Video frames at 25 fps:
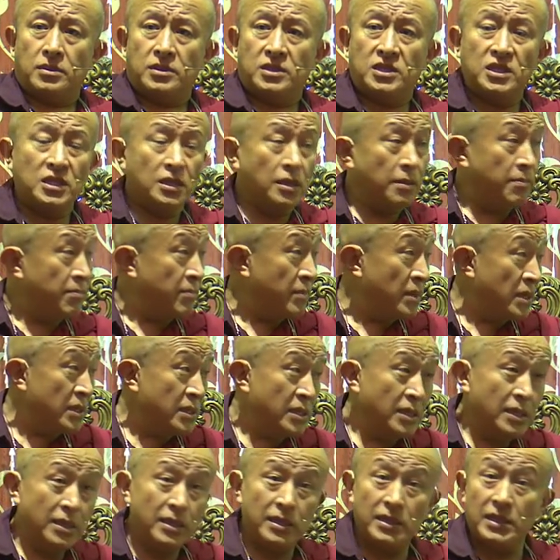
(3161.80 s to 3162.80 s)

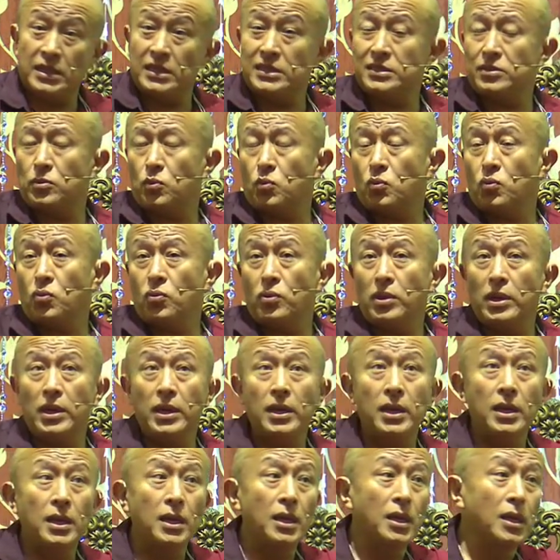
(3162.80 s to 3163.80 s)
Jitamata is
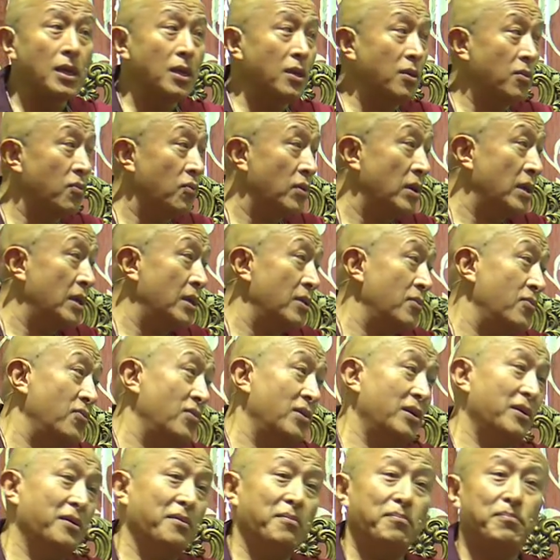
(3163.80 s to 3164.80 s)
way, way,
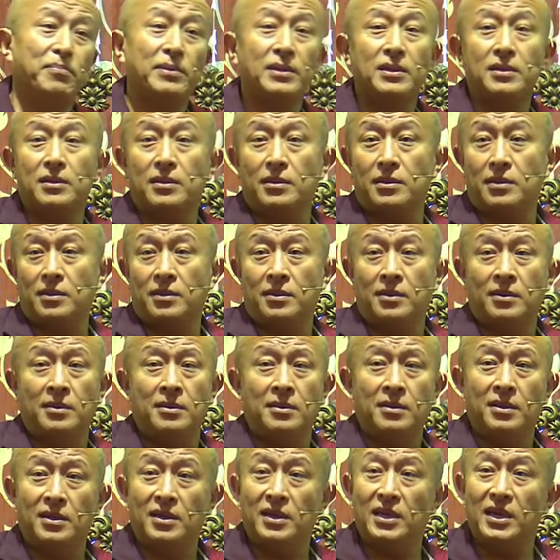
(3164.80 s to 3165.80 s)
way bigger,
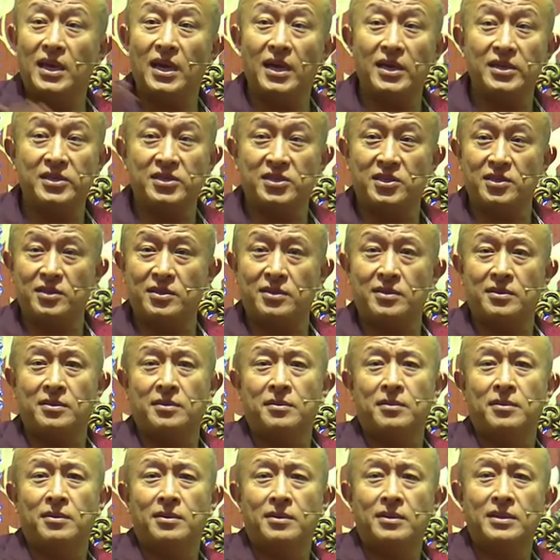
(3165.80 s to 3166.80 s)
larger
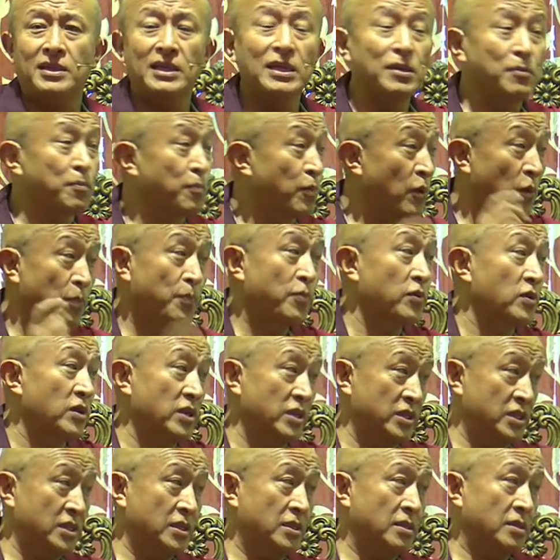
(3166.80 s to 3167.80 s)
in
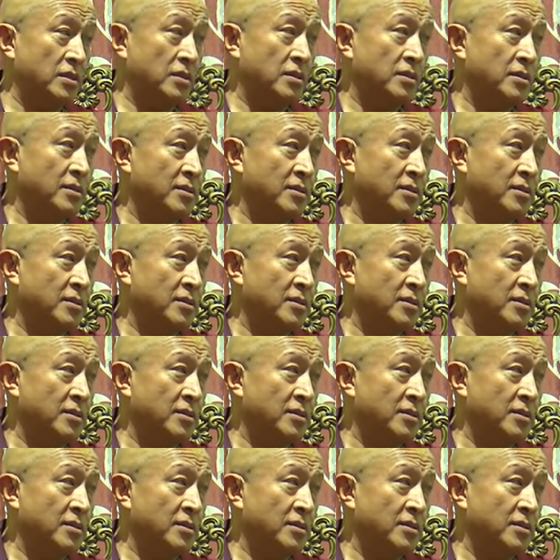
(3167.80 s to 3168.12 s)
population